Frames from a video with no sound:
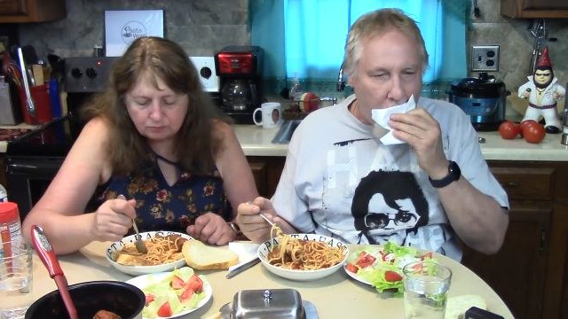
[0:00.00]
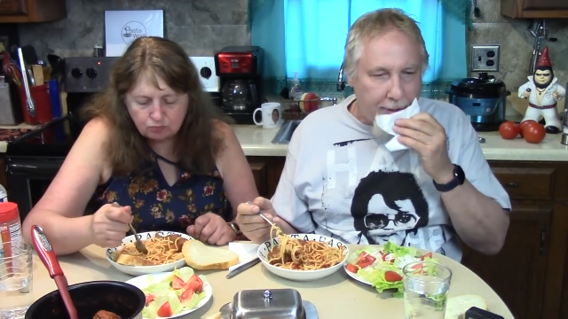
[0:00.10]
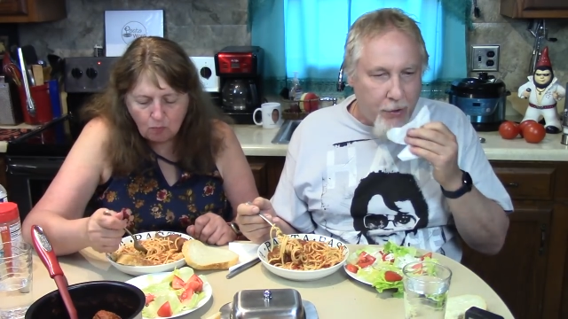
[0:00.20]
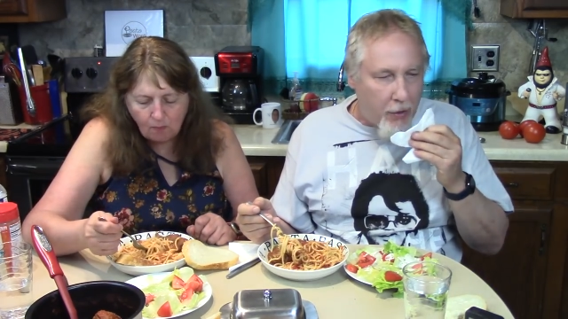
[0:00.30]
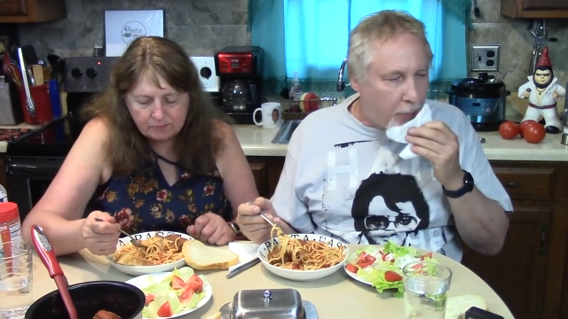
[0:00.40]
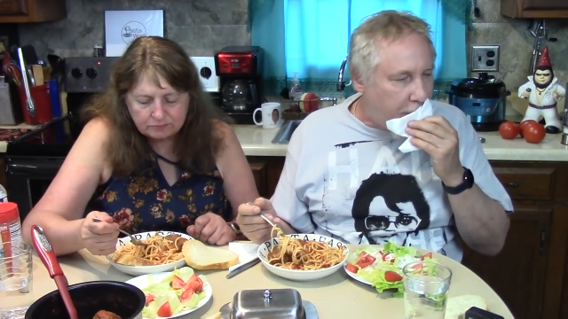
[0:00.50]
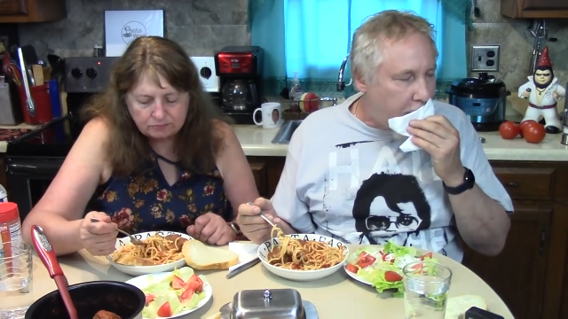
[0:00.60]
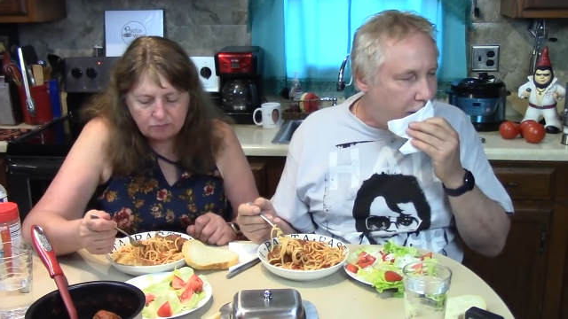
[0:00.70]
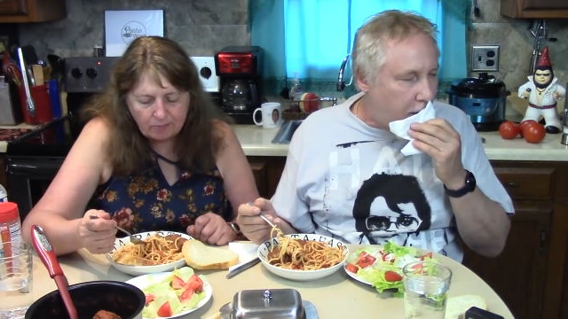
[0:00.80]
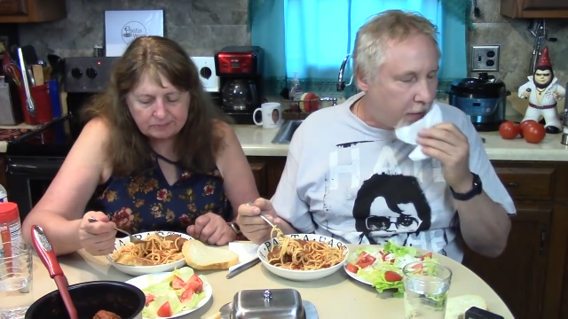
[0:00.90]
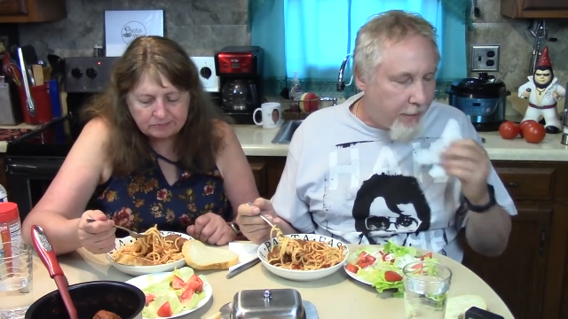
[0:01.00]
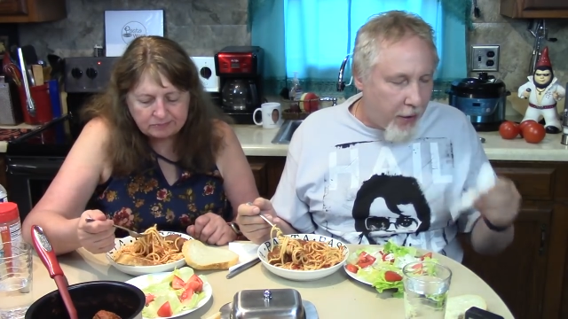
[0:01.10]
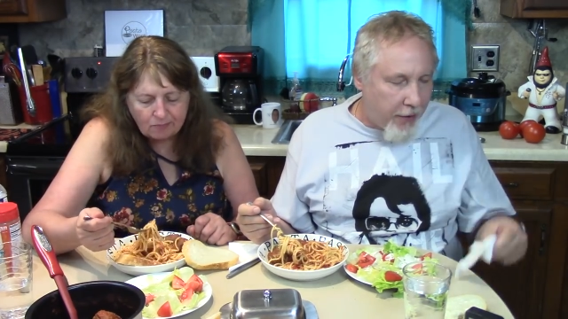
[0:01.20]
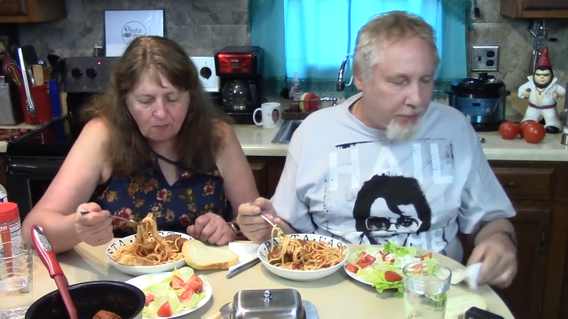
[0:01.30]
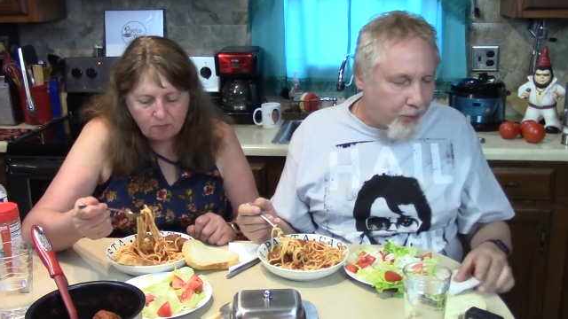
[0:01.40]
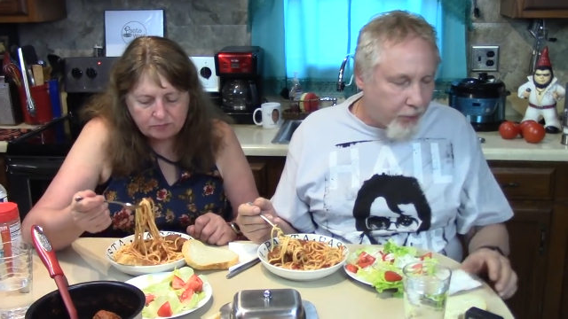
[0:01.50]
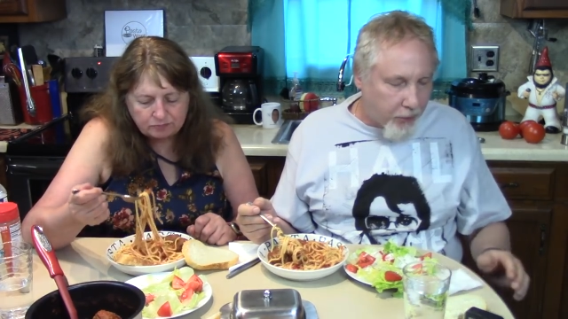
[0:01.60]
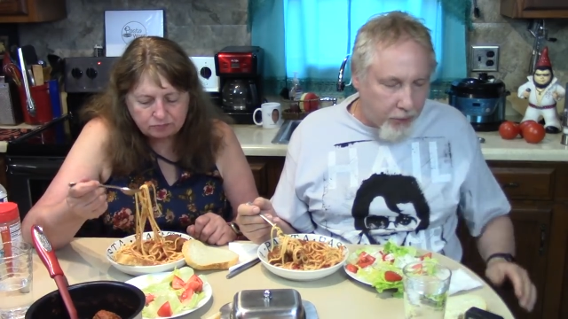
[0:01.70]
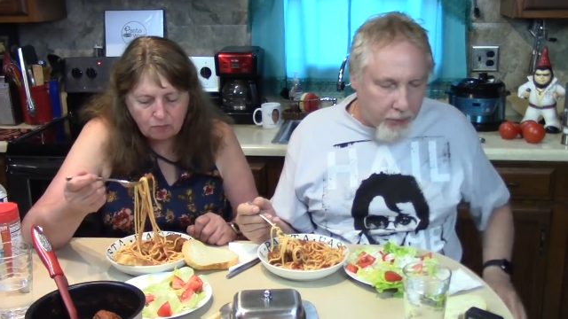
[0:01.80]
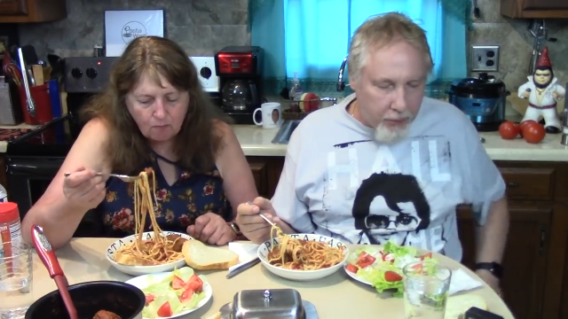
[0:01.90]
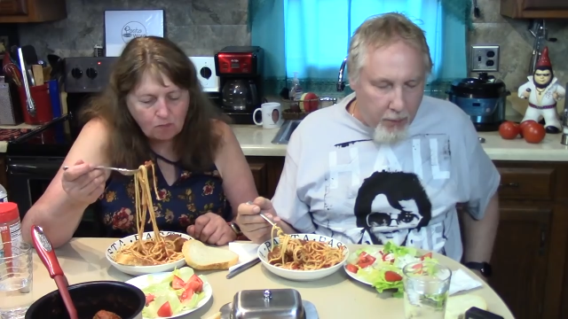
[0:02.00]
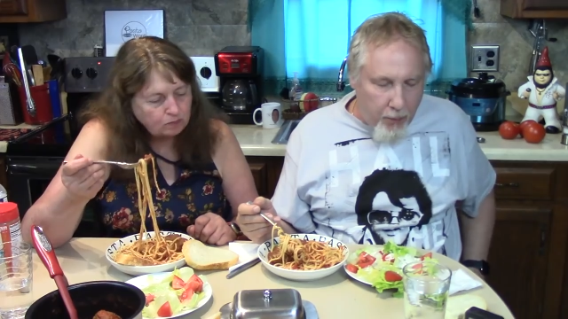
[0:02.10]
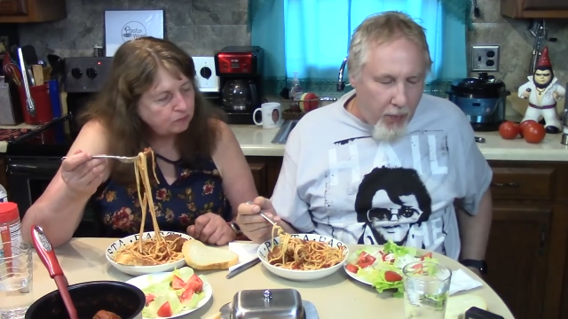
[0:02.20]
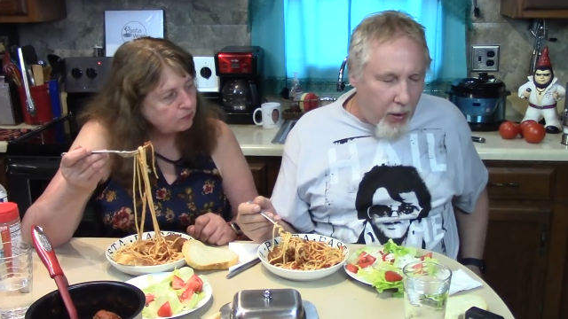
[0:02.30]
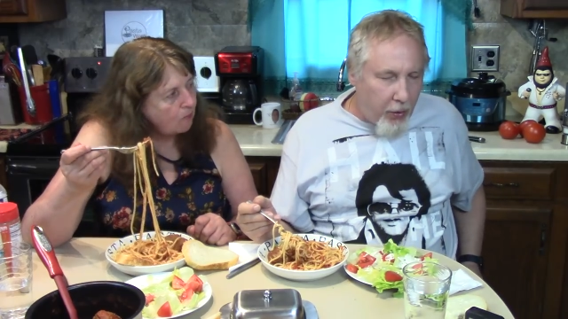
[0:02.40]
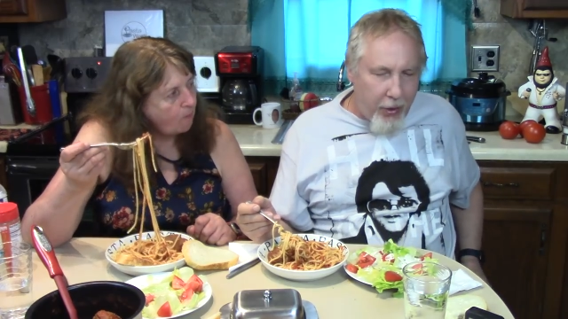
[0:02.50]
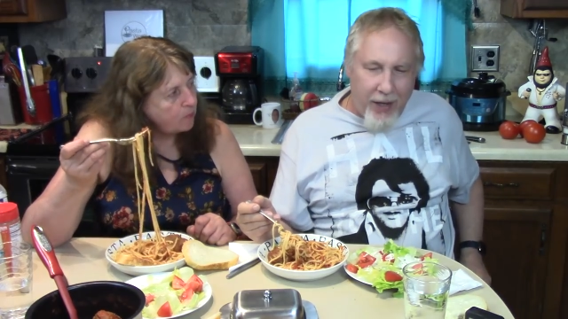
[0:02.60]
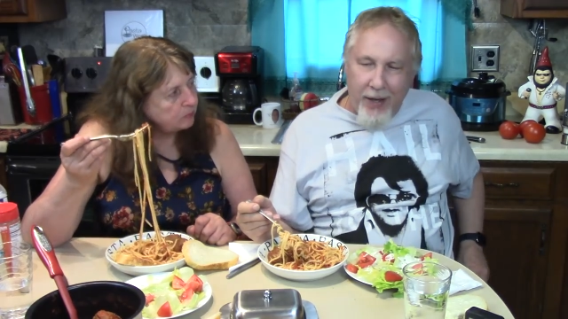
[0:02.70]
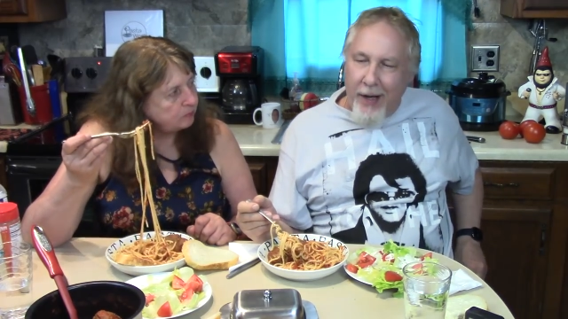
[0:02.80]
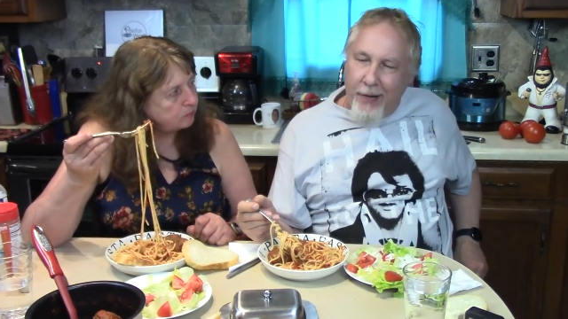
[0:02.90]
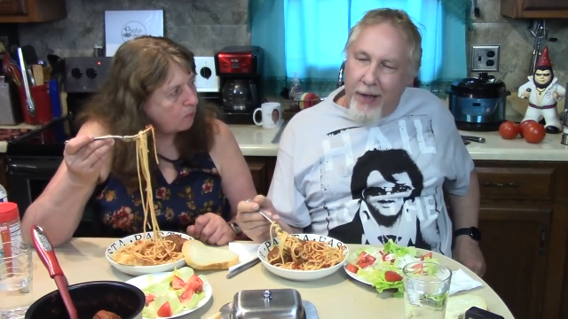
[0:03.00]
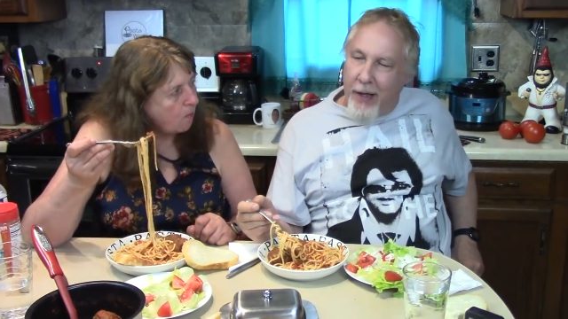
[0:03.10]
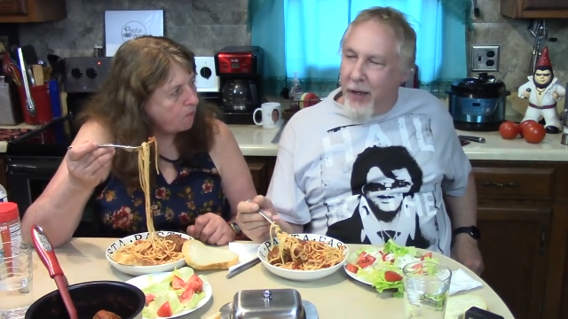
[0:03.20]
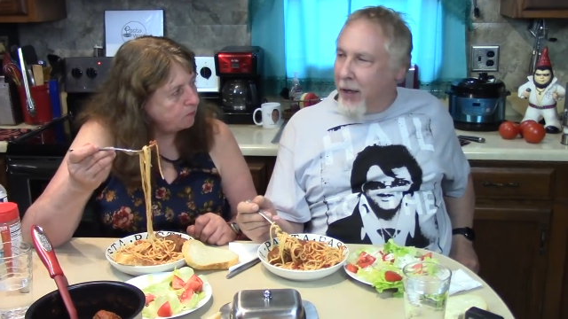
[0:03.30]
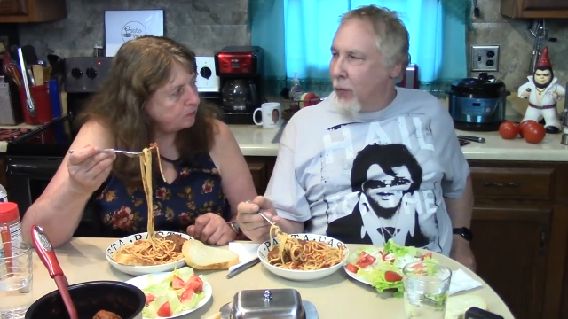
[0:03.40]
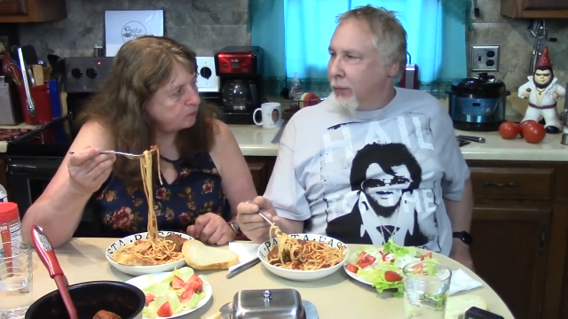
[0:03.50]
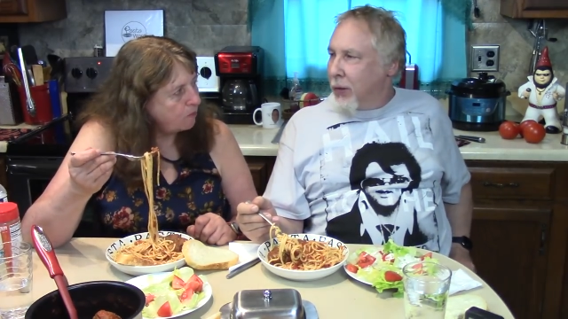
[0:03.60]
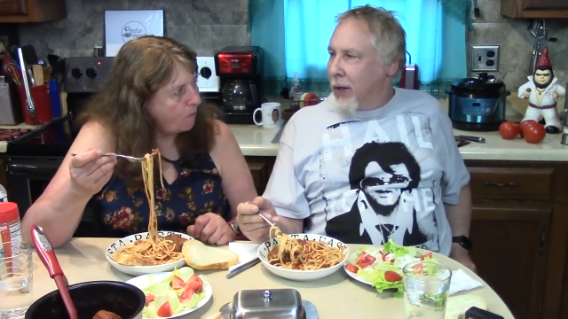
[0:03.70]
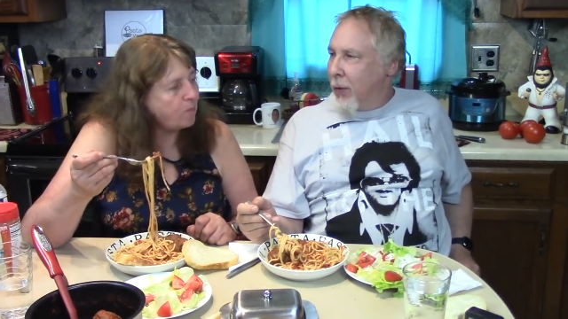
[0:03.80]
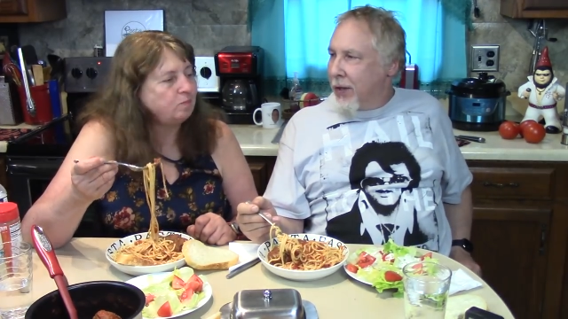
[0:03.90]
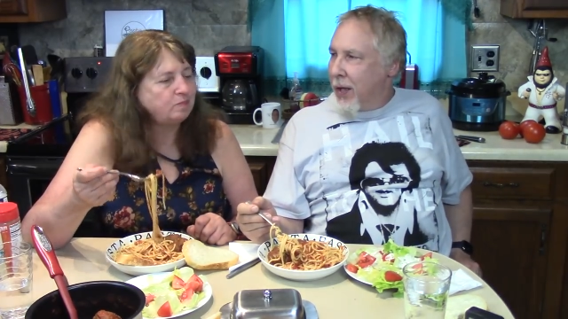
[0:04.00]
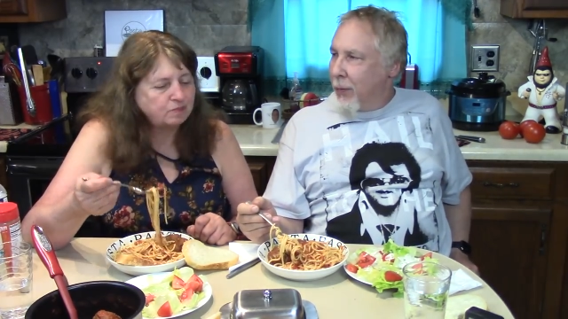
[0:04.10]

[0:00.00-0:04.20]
Speaker 1: I saw a movie that looked funny. Granddaddy Daycare. We're going to watch that